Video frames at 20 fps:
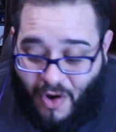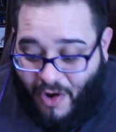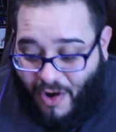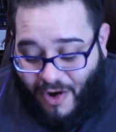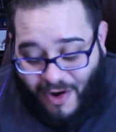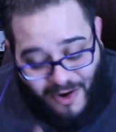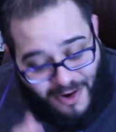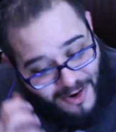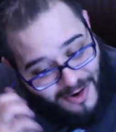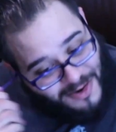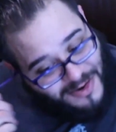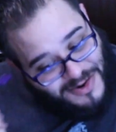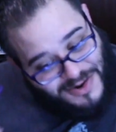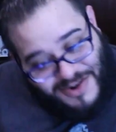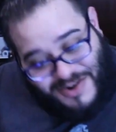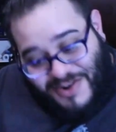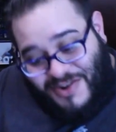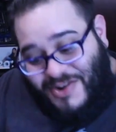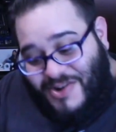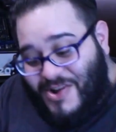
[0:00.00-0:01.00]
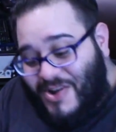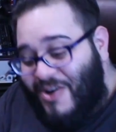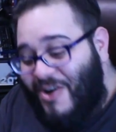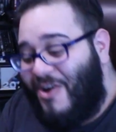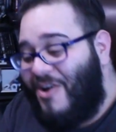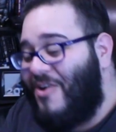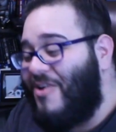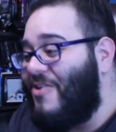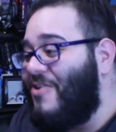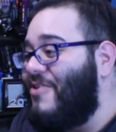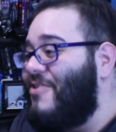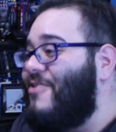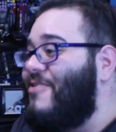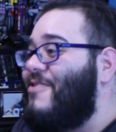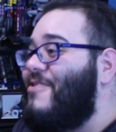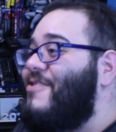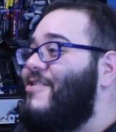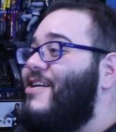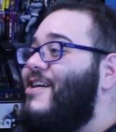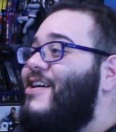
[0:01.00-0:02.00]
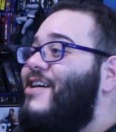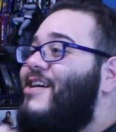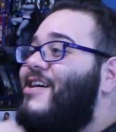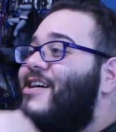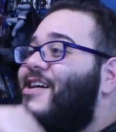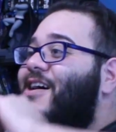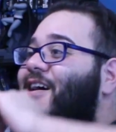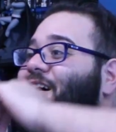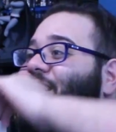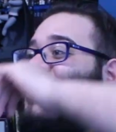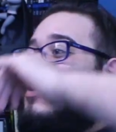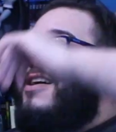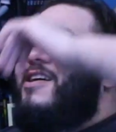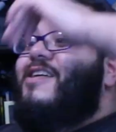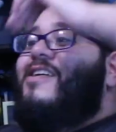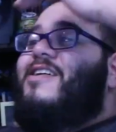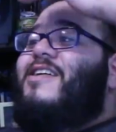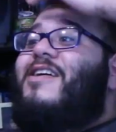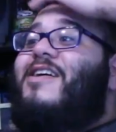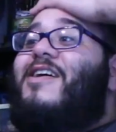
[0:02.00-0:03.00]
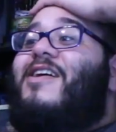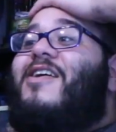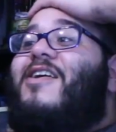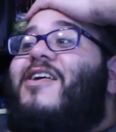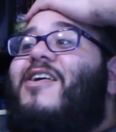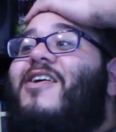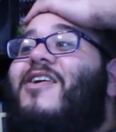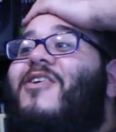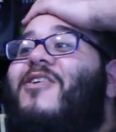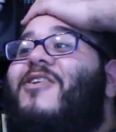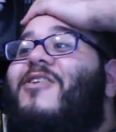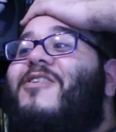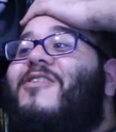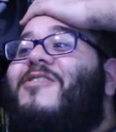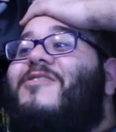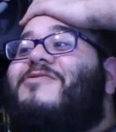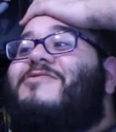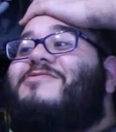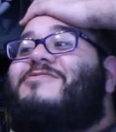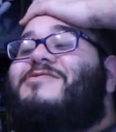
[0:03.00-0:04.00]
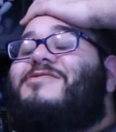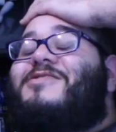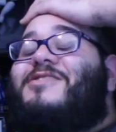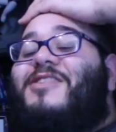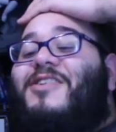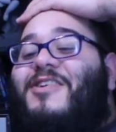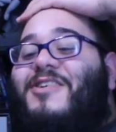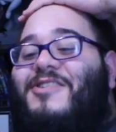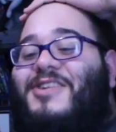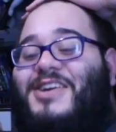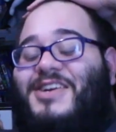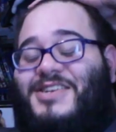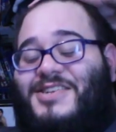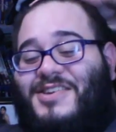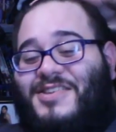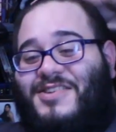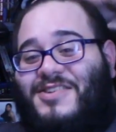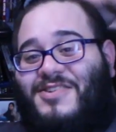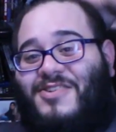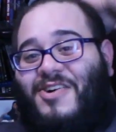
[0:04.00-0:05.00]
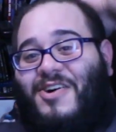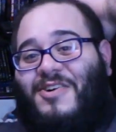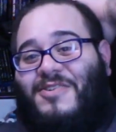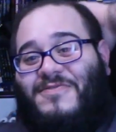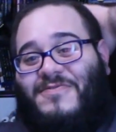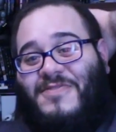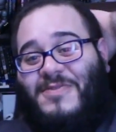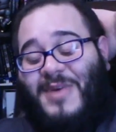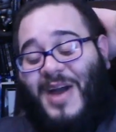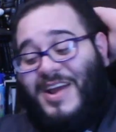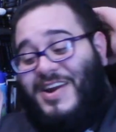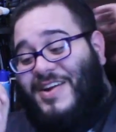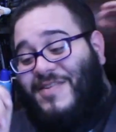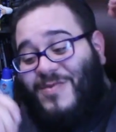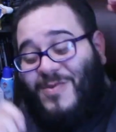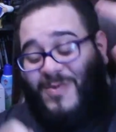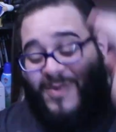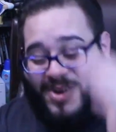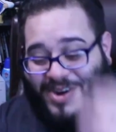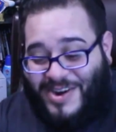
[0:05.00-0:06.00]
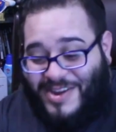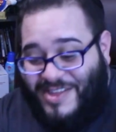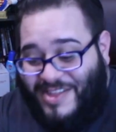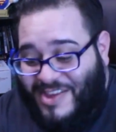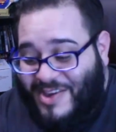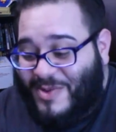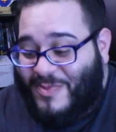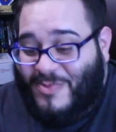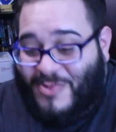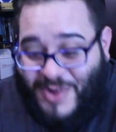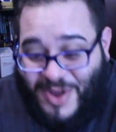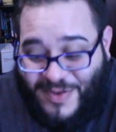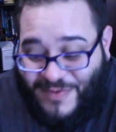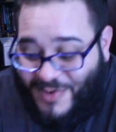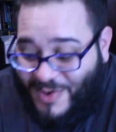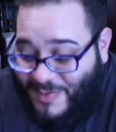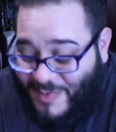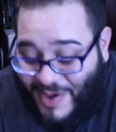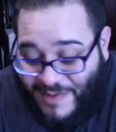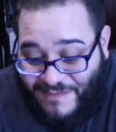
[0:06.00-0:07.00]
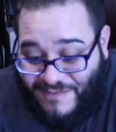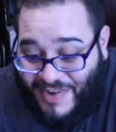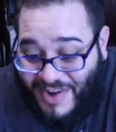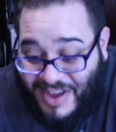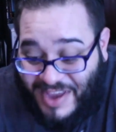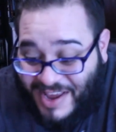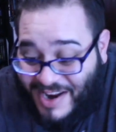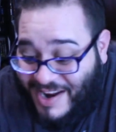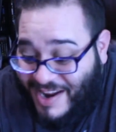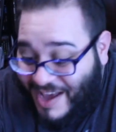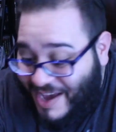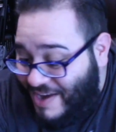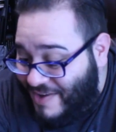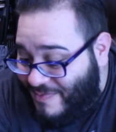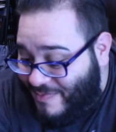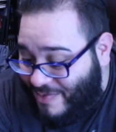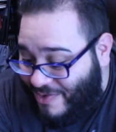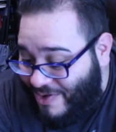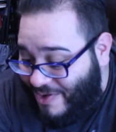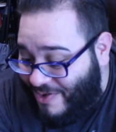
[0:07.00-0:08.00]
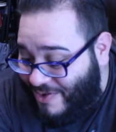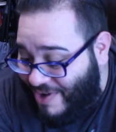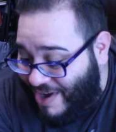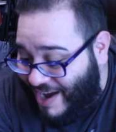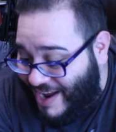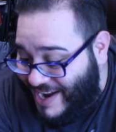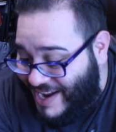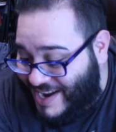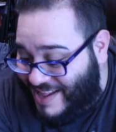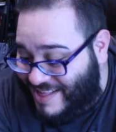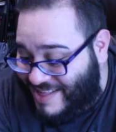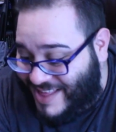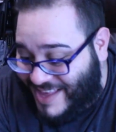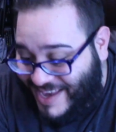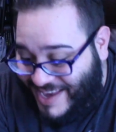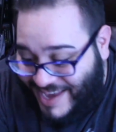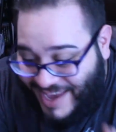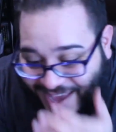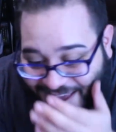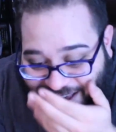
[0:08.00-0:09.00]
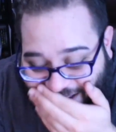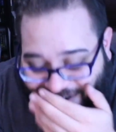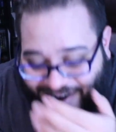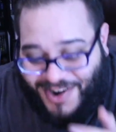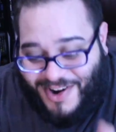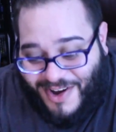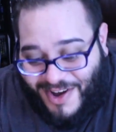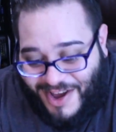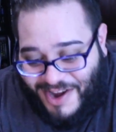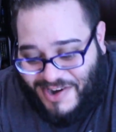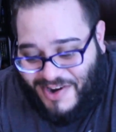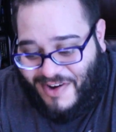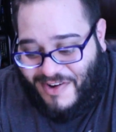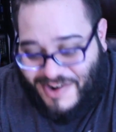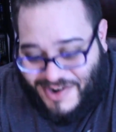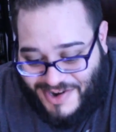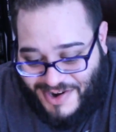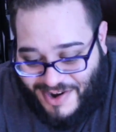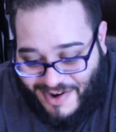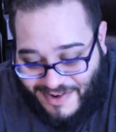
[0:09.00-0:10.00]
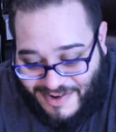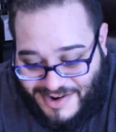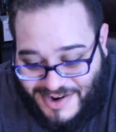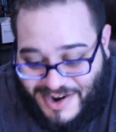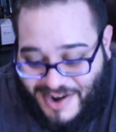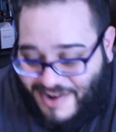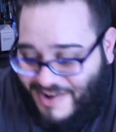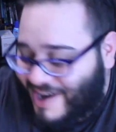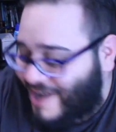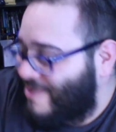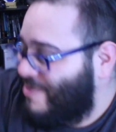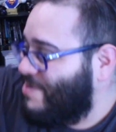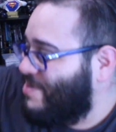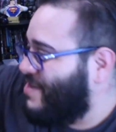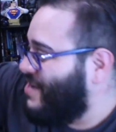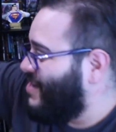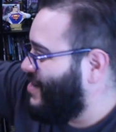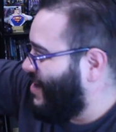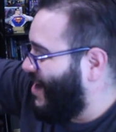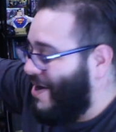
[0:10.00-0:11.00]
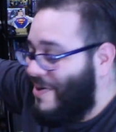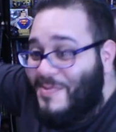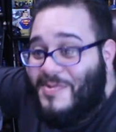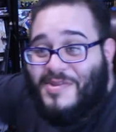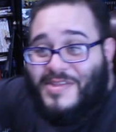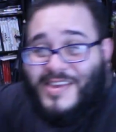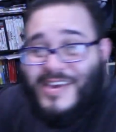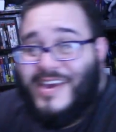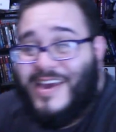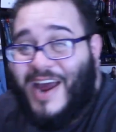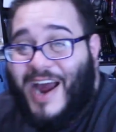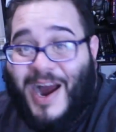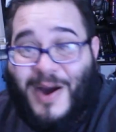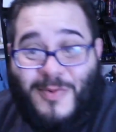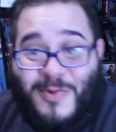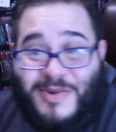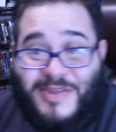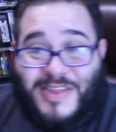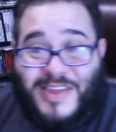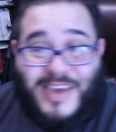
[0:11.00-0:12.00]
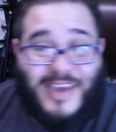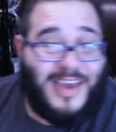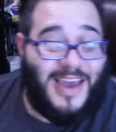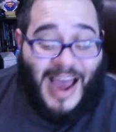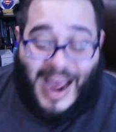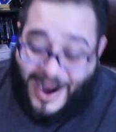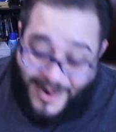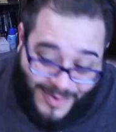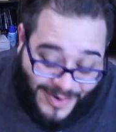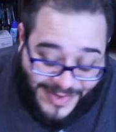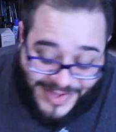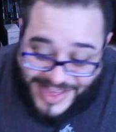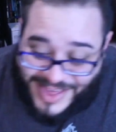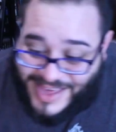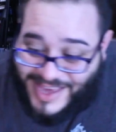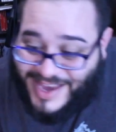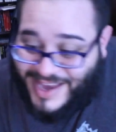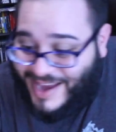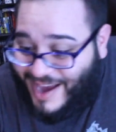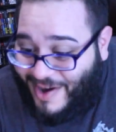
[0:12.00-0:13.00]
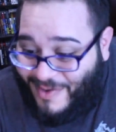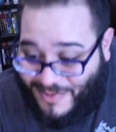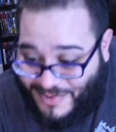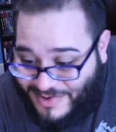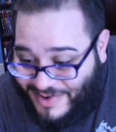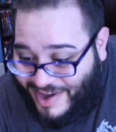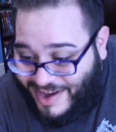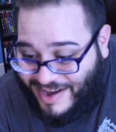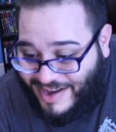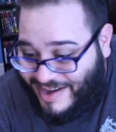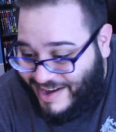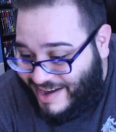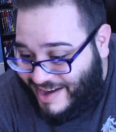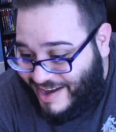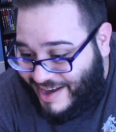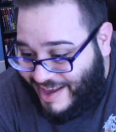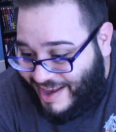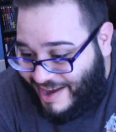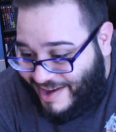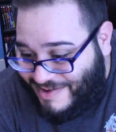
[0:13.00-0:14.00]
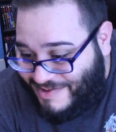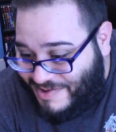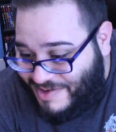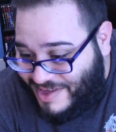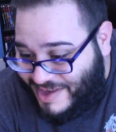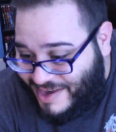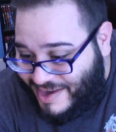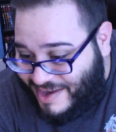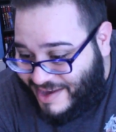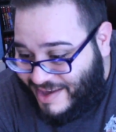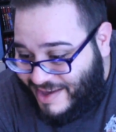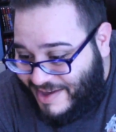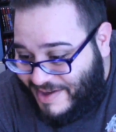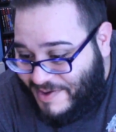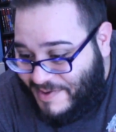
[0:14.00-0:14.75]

Oh, no! Oh, no, he just called for... I never wanted to see a preview of my fucking life, bro. I need to see it. No, no, no, no, no. I won't see it. I won't see it. I won't see it. I won't see it. I won't, I, I won't see it.